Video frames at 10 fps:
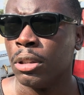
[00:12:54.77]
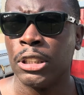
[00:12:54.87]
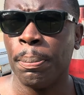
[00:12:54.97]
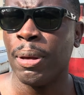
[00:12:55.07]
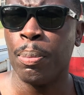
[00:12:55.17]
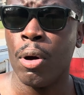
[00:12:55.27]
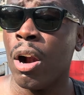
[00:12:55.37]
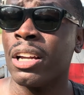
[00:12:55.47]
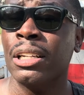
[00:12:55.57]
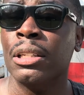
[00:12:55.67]
Some people
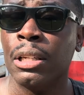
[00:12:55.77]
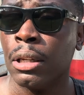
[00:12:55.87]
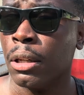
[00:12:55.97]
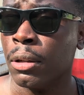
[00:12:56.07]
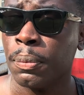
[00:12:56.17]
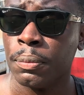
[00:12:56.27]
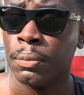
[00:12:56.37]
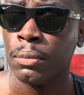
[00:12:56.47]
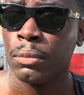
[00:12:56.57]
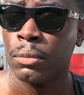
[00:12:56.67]
are good looking.
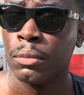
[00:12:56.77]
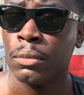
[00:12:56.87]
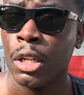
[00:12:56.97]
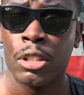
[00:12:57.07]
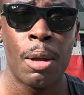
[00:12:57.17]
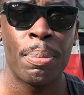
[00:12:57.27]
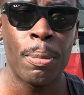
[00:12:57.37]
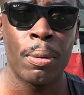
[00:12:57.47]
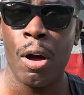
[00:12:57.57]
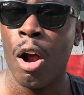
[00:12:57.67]
Some
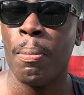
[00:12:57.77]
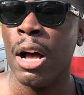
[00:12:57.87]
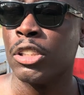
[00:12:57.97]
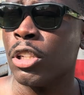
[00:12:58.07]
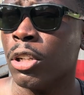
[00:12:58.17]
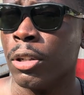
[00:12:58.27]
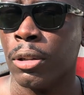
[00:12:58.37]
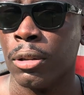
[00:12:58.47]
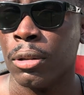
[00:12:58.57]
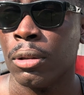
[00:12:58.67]
people are muscular,
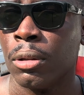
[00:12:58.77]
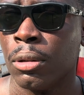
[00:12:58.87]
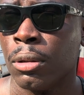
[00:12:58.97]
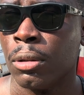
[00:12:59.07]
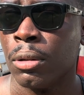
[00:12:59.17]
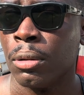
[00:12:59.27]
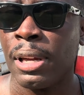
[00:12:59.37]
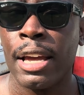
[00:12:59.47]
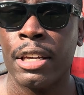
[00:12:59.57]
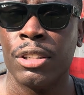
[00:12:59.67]

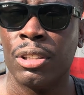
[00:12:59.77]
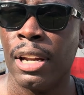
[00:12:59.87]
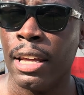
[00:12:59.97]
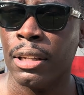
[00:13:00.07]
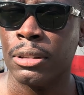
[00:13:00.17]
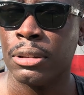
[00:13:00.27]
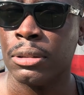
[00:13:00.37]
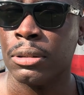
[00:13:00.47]
got good genetics.